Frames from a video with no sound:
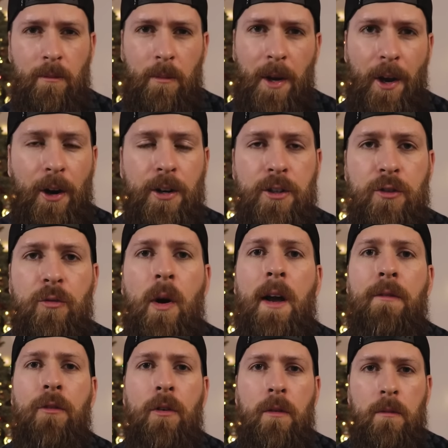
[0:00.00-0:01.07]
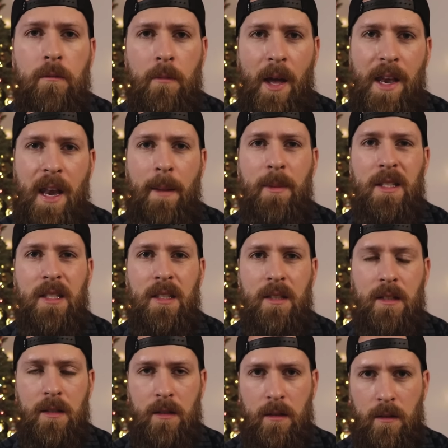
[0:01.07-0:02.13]
My arch rival, my
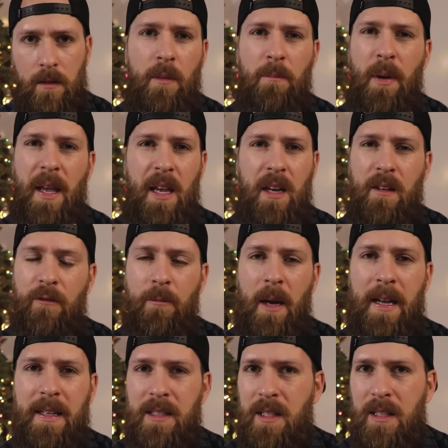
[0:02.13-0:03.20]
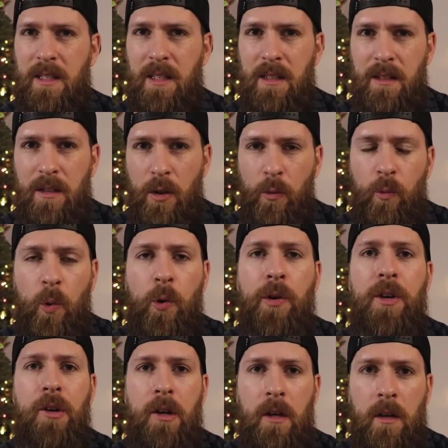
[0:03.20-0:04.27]
nemesis, the bane of my existence, the
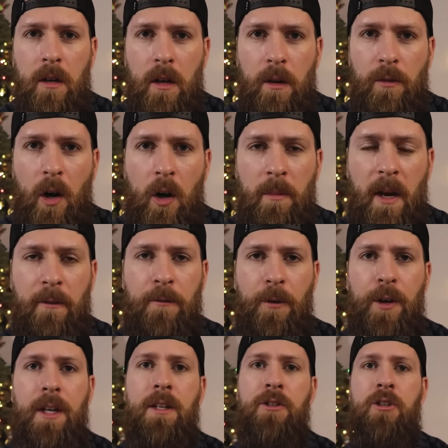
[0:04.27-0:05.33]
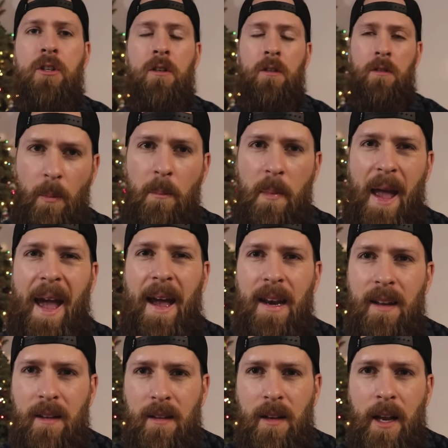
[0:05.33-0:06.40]
ruiner of all my footage. I'm
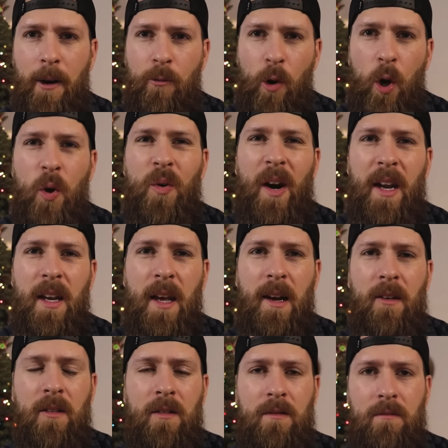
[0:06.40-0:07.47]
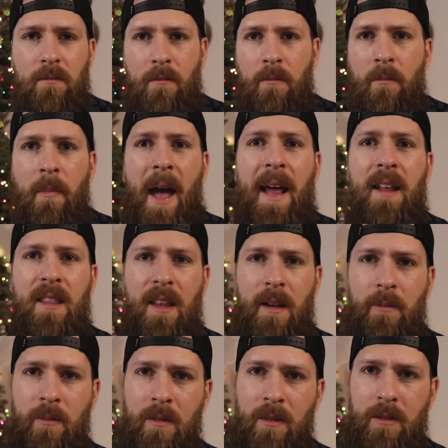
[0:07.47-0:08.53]
mad at Røde right now. Mad at them.